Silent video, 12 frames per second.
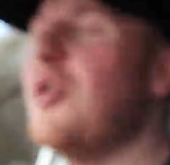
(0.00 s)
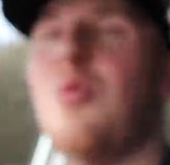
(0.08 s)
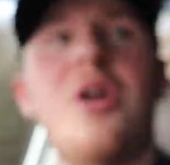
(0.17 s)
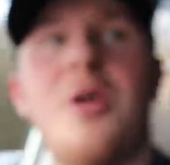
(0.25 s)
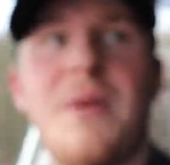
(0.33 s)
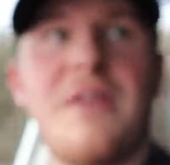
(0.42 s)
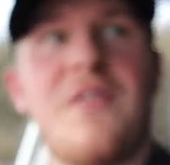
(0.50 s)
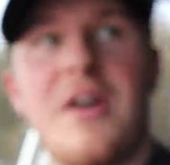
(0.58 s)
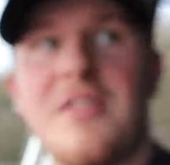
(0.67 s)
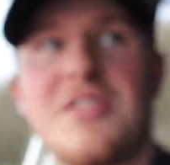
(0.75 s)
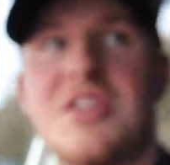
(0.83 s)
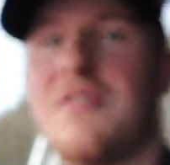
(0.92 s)
You weren't a big
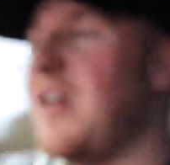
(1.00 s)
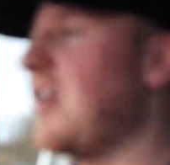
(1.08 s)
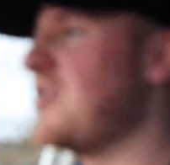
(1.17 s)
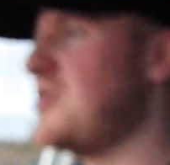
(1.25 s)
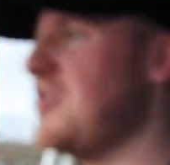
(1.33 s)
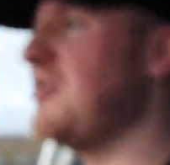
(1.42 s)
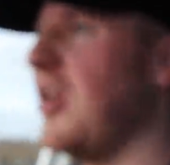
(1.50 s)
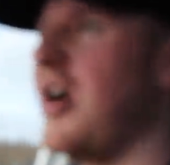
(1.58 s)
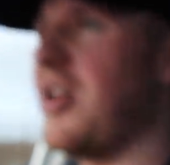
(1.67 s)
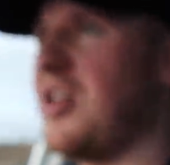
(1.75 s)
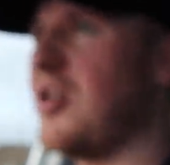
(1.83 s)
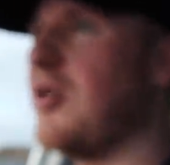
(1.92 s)
fan of the Civic because you
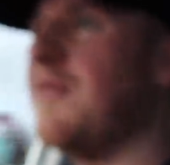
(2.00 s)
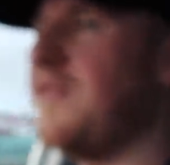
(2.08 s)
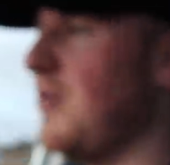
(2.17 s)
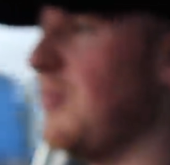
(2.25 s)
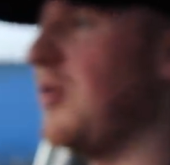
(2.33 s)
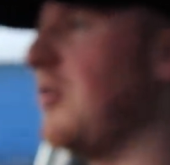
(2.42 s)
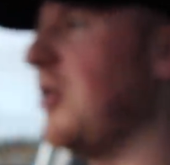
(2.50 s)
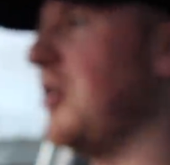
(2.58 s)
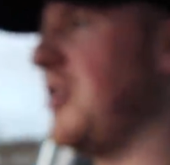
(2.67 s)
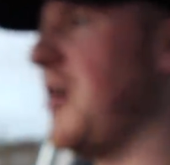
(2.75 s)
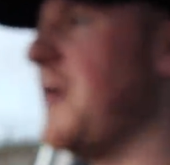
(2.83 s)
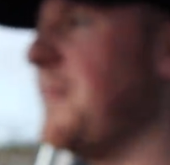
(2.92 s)
like your comfort more,
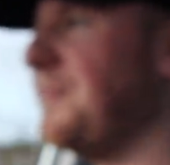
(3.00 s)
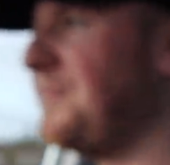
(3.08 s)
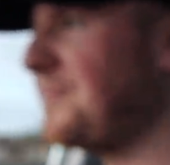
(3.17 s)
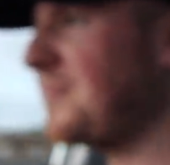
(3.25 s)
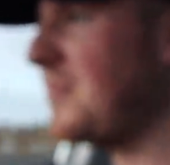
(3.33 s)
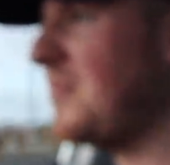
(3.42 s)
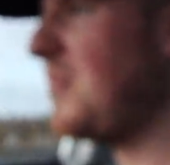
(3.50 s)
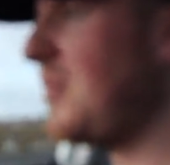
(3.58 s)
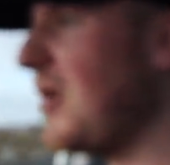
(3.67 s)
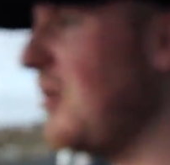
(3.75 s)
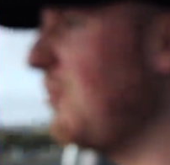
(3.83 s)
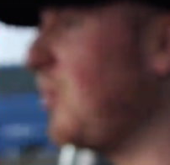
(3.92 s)
weren't
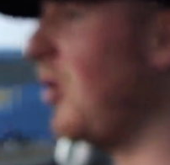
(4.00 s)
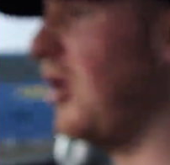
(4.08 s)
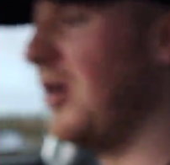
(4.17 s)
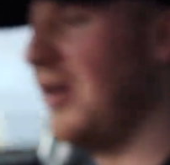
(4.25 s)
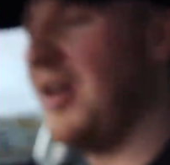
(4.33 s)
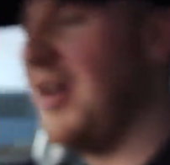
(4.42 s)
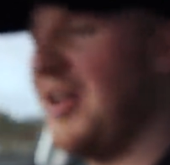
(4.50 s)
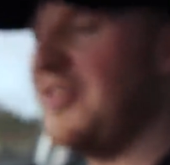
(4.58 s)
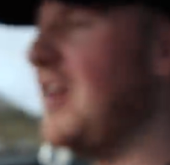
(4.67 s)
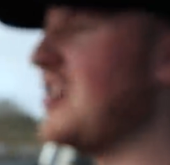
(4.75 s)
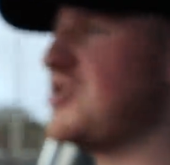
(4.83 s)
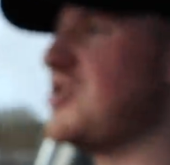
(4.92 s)
you?
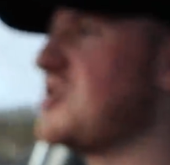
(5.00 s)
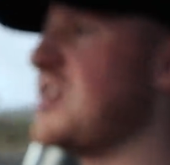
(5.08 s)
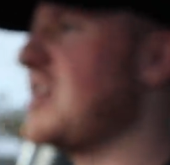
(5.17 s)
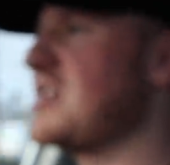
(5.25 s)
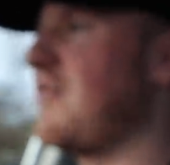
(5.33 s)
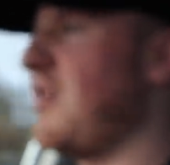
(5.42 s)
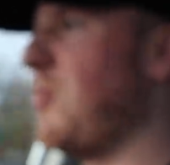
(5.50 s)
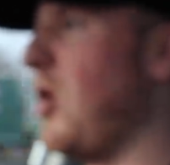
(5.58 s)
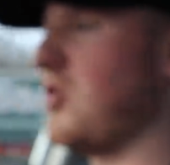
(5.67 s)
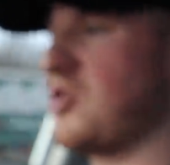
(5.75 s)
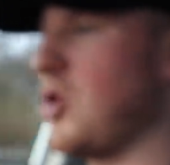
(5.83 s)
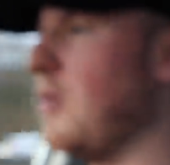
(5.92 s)
But this just ticks every
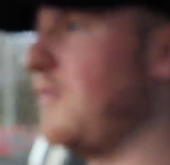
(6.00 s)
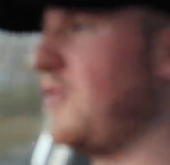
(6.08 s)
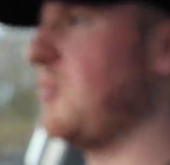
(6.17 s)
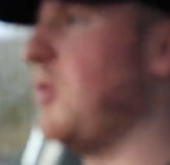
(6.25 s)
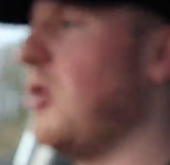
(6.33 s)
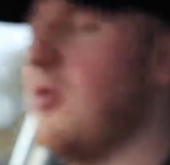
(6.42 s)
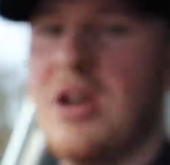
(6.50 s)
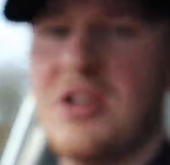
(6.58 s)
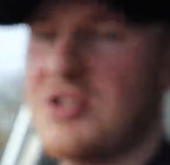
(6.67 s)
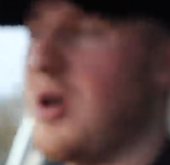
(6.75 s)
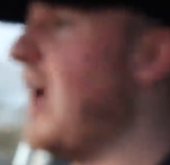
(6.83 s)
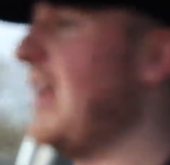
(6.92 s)
box. Comfortable.
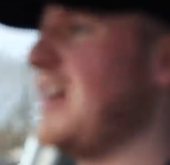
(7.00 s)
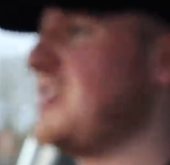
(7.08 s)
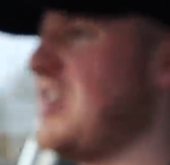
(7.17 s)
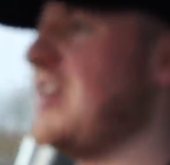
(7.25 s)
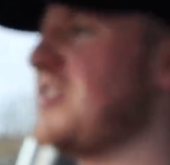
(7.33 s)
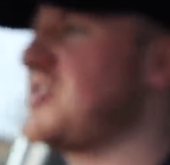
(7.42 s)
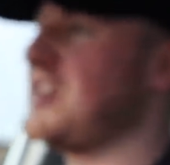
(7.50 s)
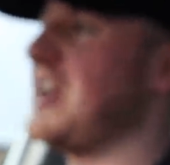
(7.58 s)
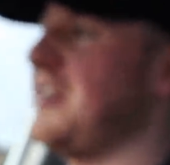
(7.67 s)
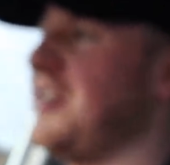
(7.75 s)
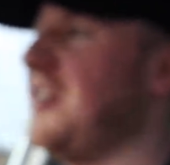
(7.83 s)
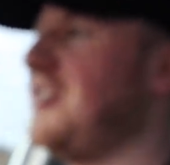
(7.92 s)
It's got LSD as
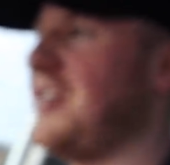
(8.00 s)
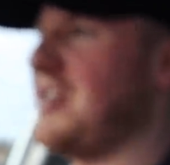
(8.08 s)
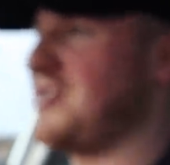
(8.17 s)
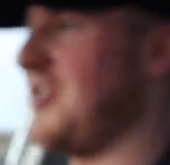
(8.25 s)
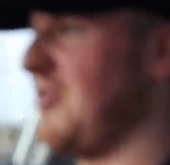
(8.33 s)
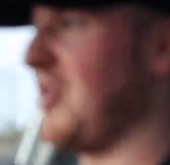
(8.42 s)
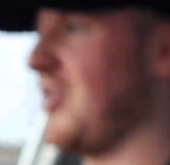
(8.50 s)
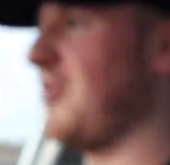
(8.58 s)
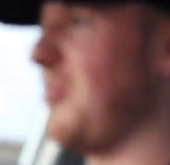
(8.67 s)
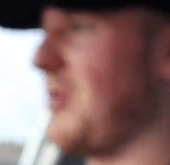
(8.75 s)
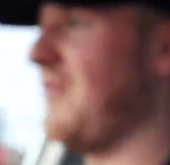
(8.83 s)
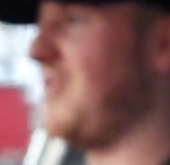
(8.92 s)
standard. That's the only
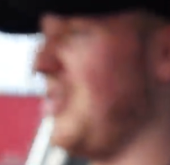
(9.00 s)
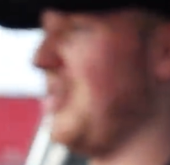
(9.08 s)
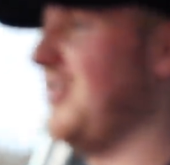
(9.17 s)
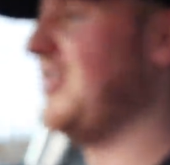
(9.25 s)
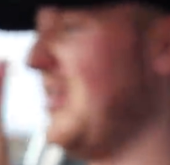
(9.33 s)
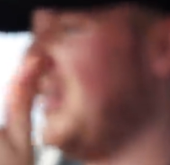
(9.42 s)
clue I'm giving you.